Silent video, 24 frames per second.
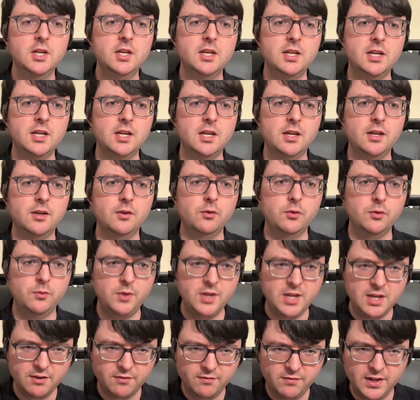
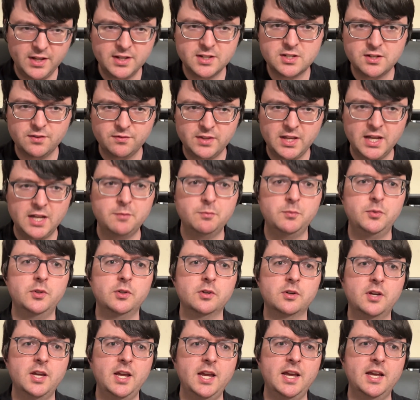The events of that
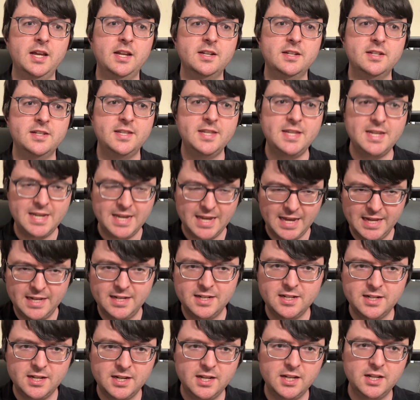book and the
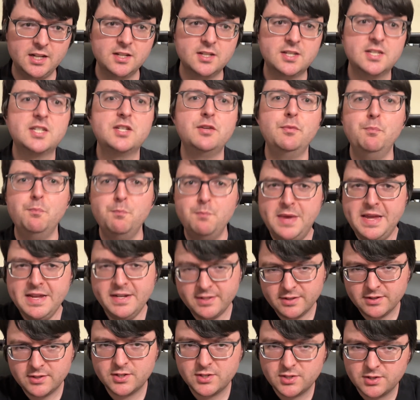ending
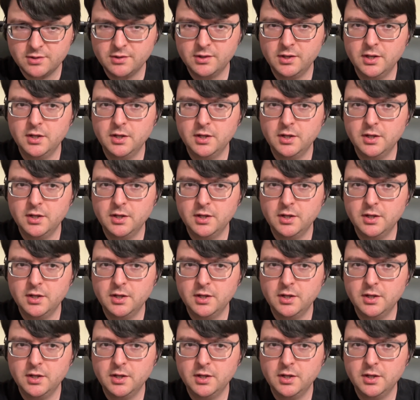cements